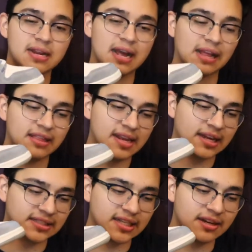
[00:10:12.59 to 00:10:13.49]
I think I
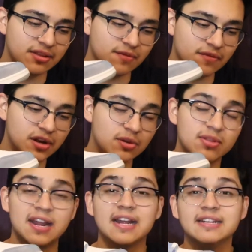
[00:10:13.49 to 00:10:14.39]
said in the video
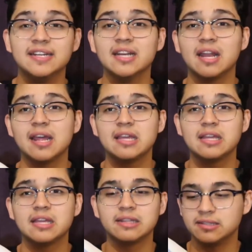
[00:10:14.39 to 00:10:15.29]
that I didn't like
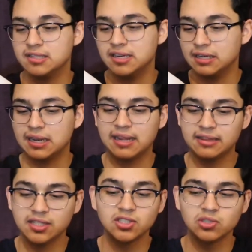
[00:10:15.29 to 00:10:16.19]
didn't like
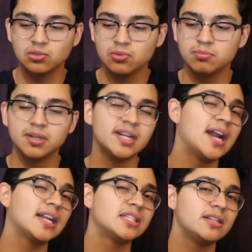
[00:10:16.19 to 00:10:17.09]
this shoe, but it
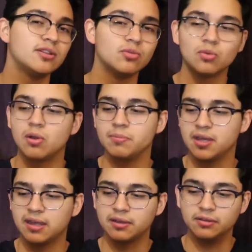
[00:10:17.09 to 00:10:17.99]
actually grew on me, I
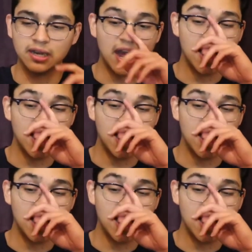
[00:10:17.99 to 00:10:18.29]
ain't gonna lie.